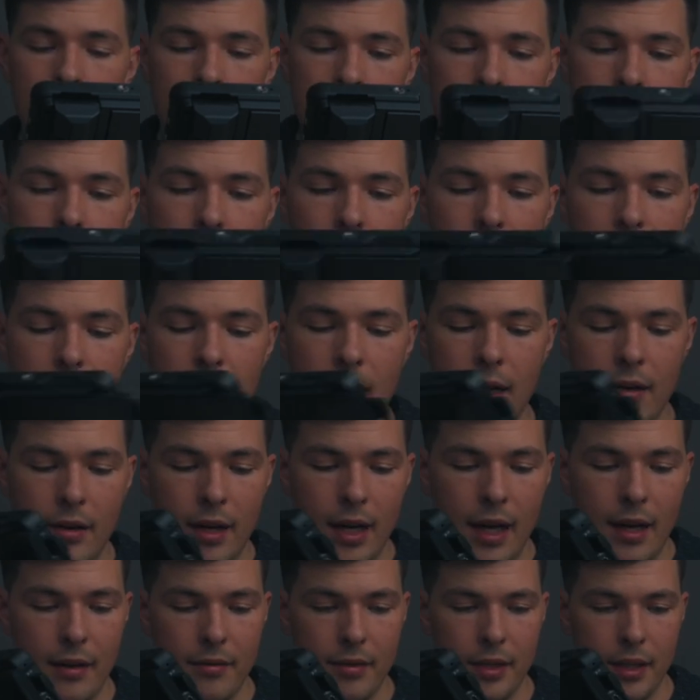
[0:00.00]
So right now I
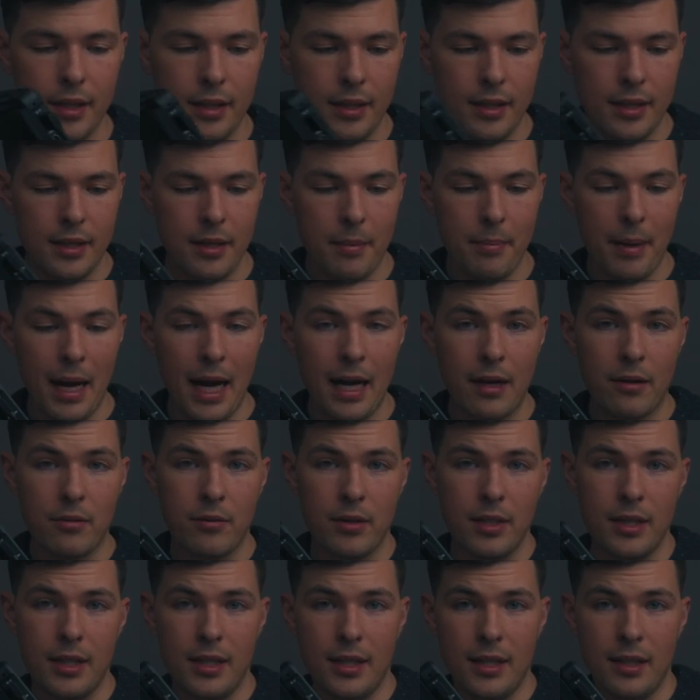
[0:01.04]
have it in the back
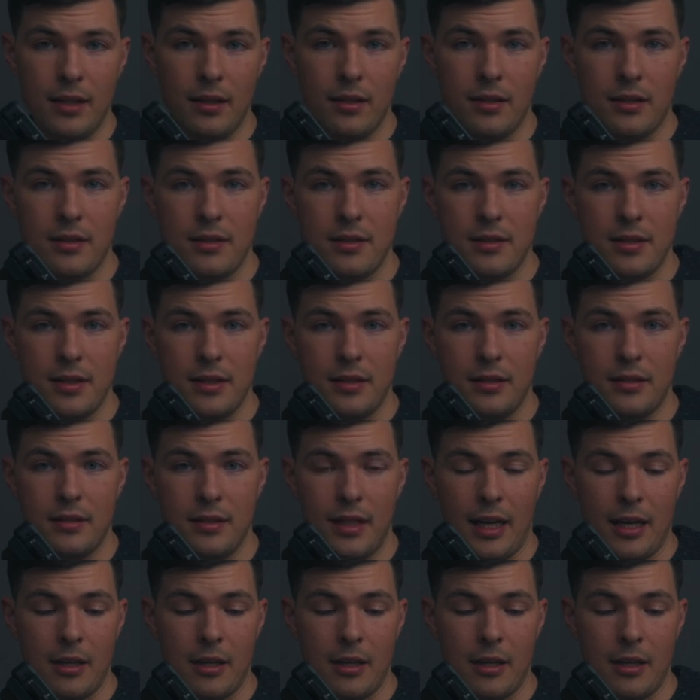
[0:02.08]
one and it looks still